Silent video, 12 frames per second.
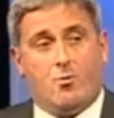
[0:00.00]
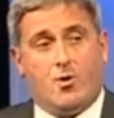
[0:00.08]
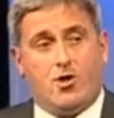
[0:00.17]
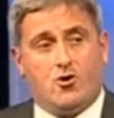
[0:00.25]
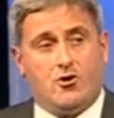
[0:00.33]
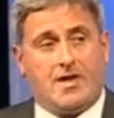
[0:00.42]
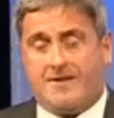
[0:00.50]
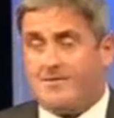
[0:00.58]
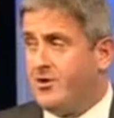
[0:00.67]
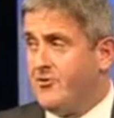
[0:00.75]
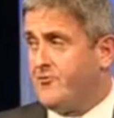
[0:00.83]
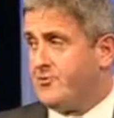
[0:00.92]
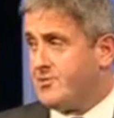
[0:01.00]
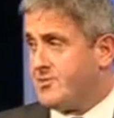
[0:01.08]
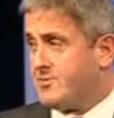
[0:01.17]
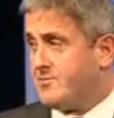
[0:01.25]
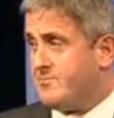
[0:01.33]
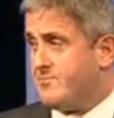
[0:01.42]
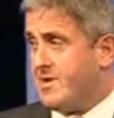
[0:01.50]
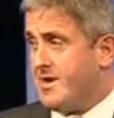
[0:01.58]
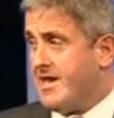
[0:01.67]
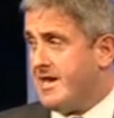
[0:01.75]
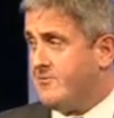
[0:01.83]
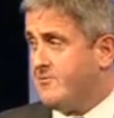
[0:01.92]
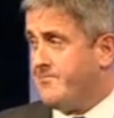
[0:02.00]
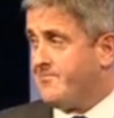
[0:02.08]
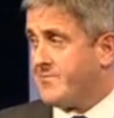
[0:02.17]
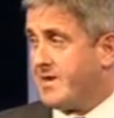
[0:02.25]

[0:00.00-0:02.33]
We could have hundreds by now,